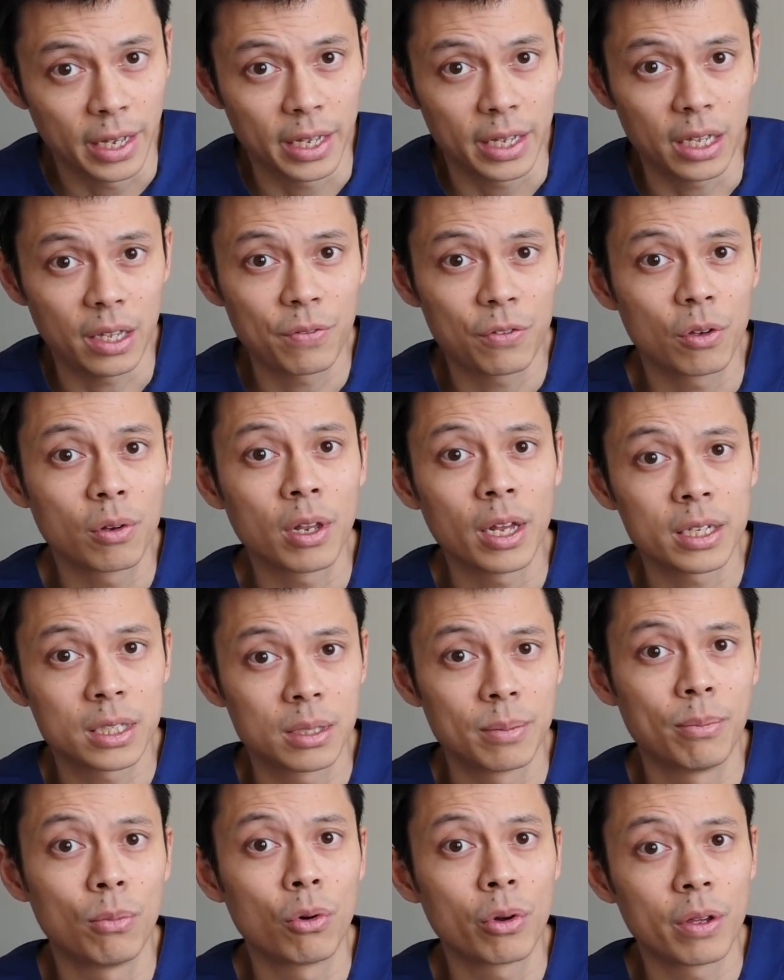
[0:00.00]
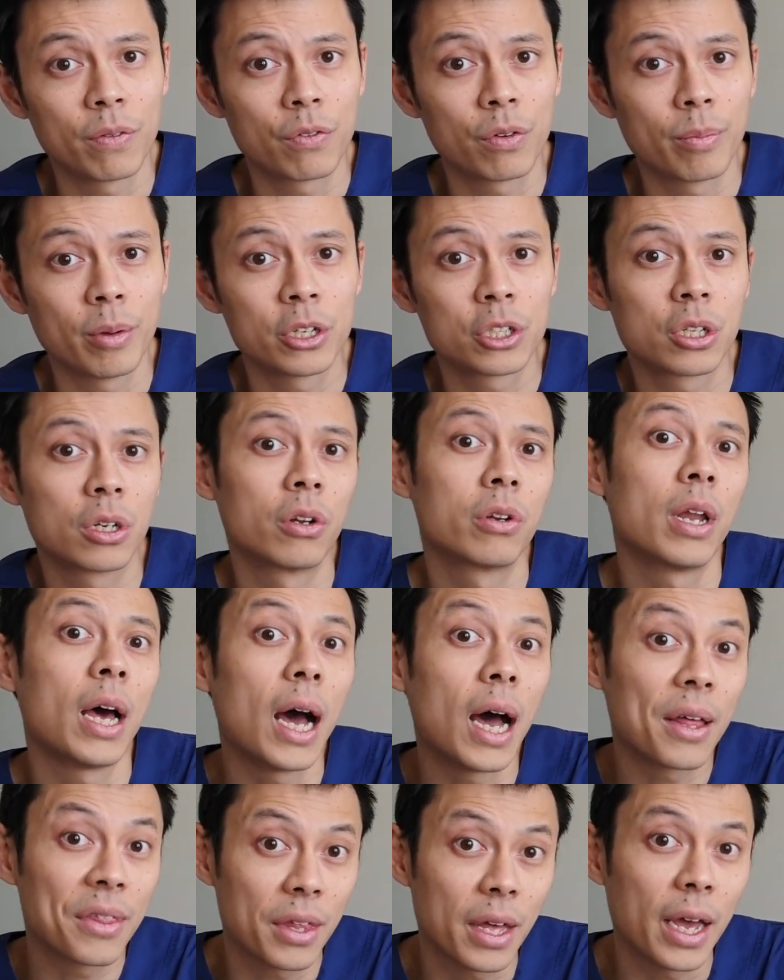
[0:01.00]
If you'd like some more information on
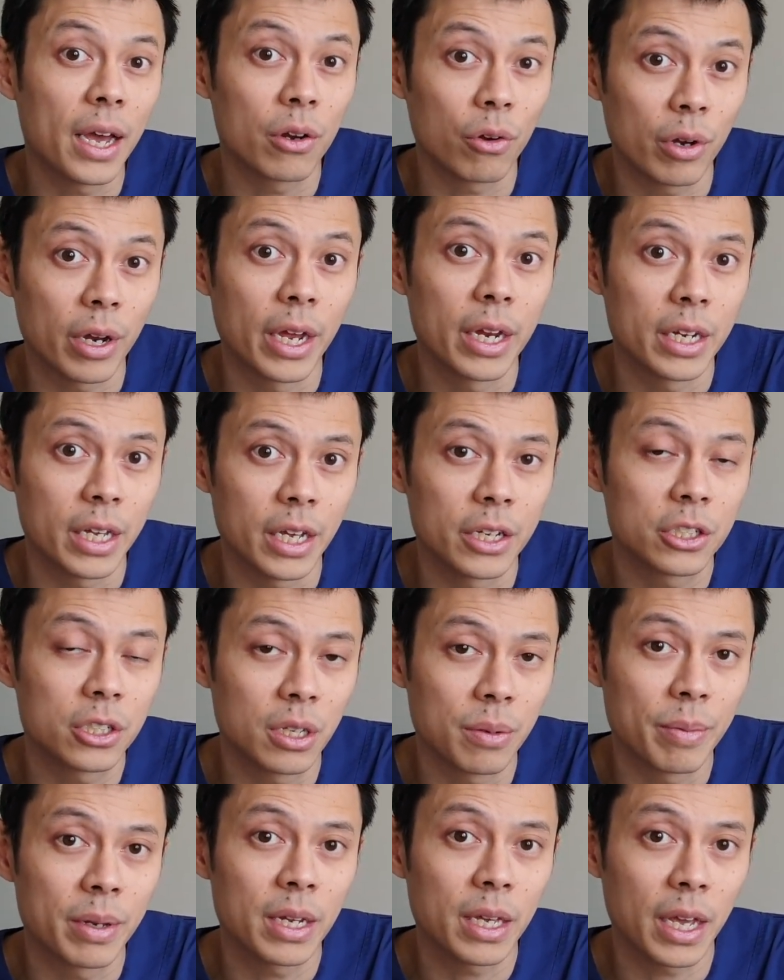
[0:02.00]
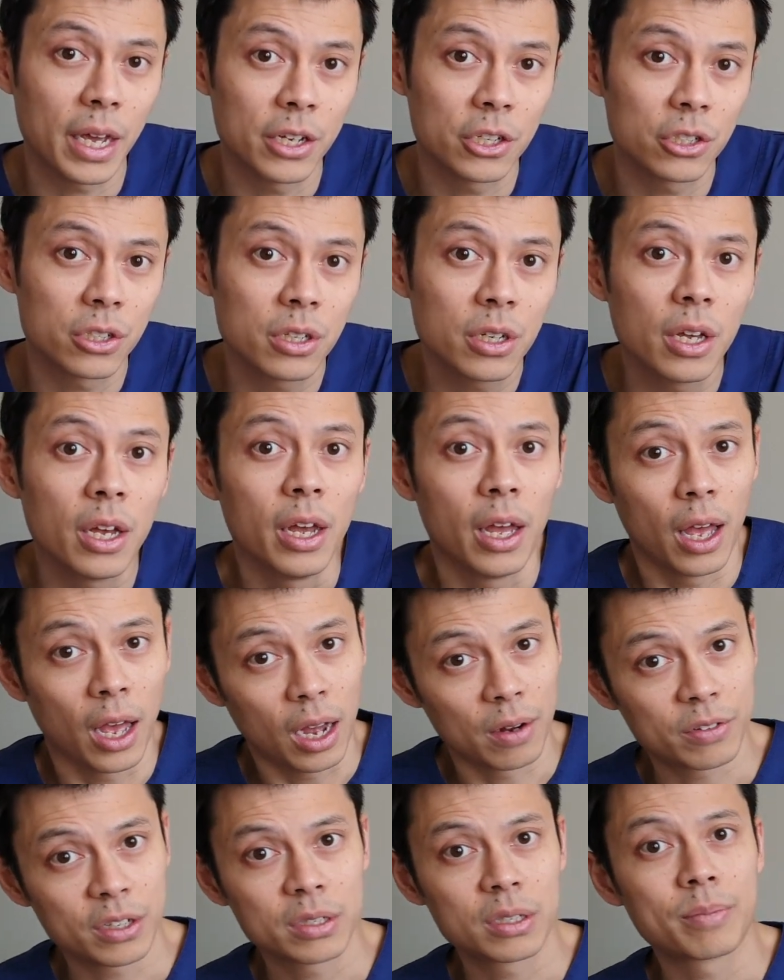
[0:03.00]
other adult ADHD medication,
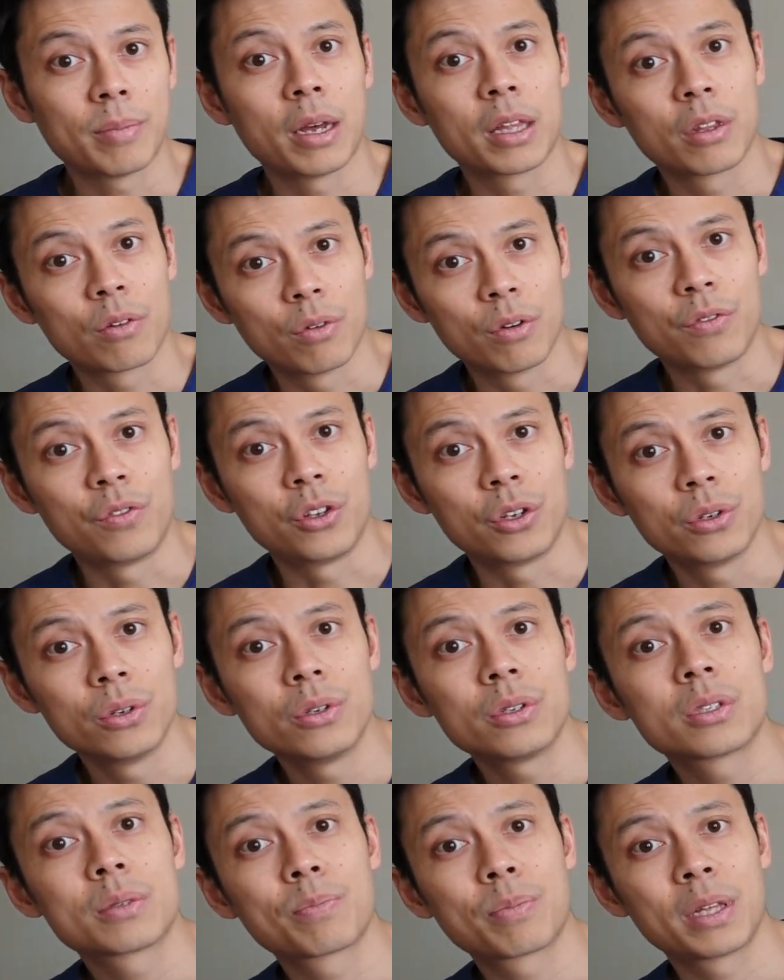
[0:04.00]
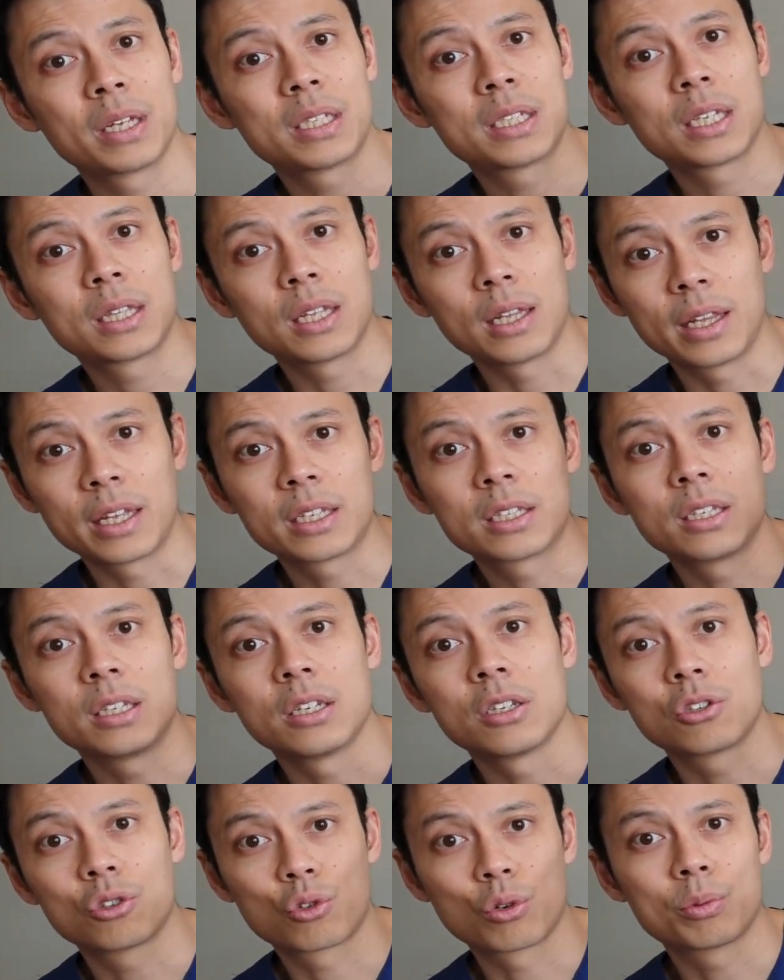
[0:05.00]
I've done some other reviews, please see the links in the
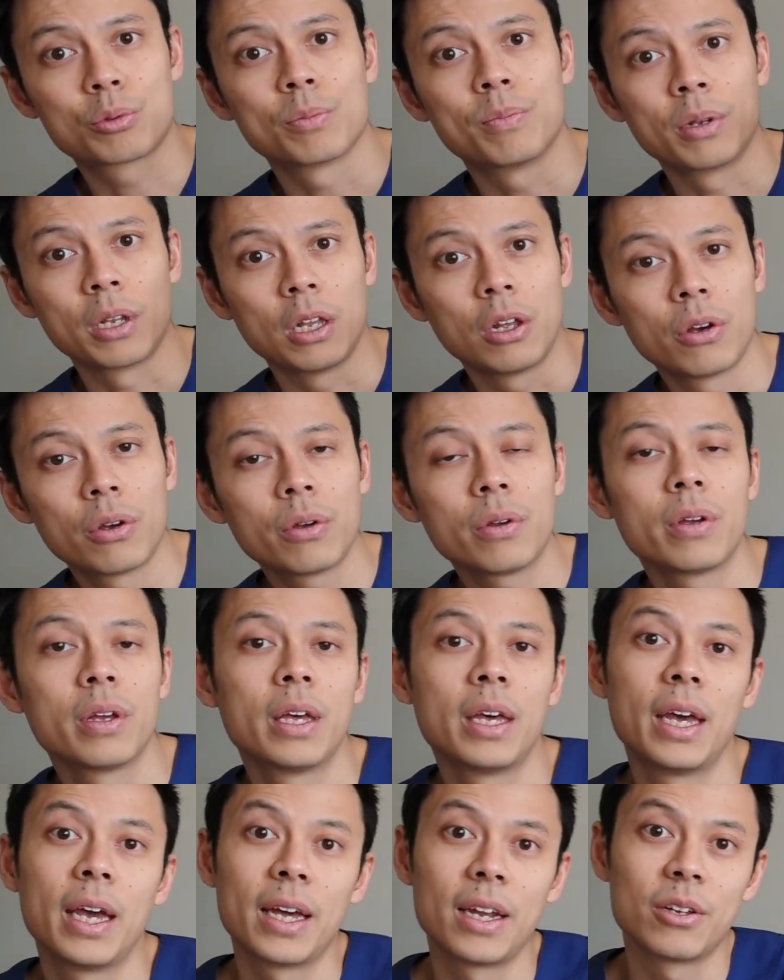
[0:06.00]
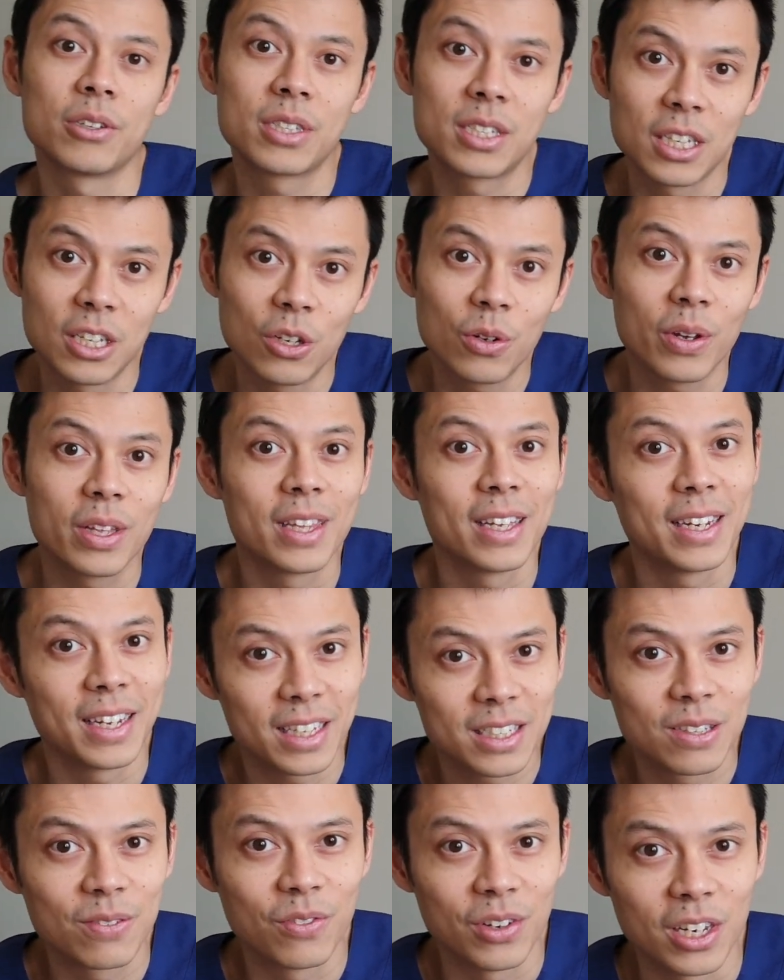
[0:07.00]
description below, and I'll see you in the
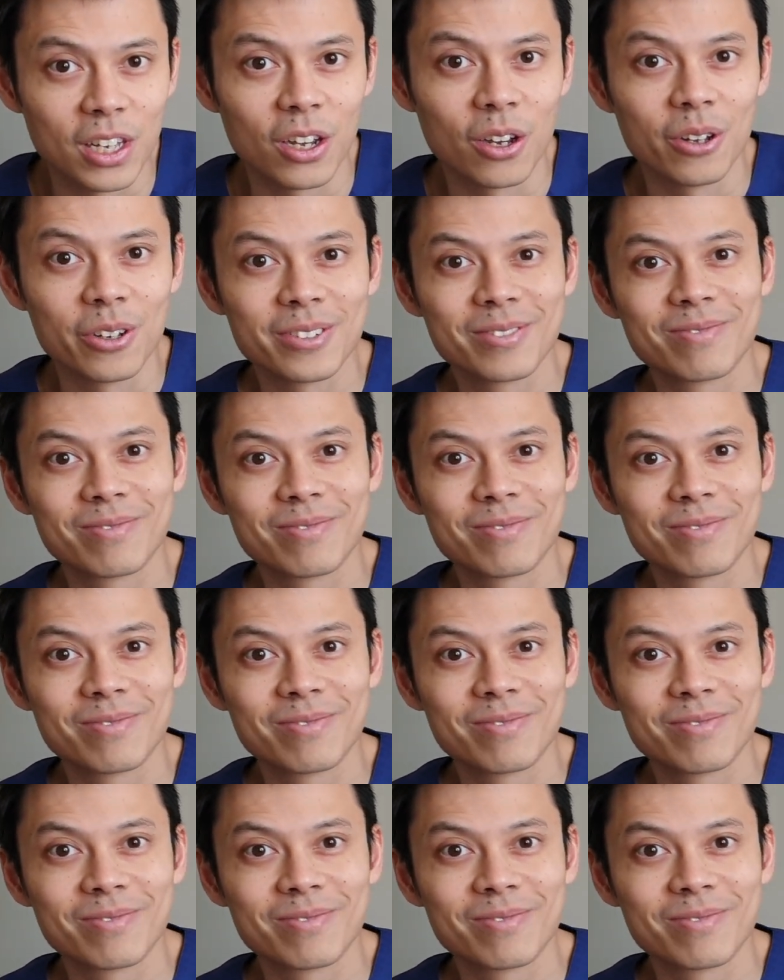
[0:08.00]
next video.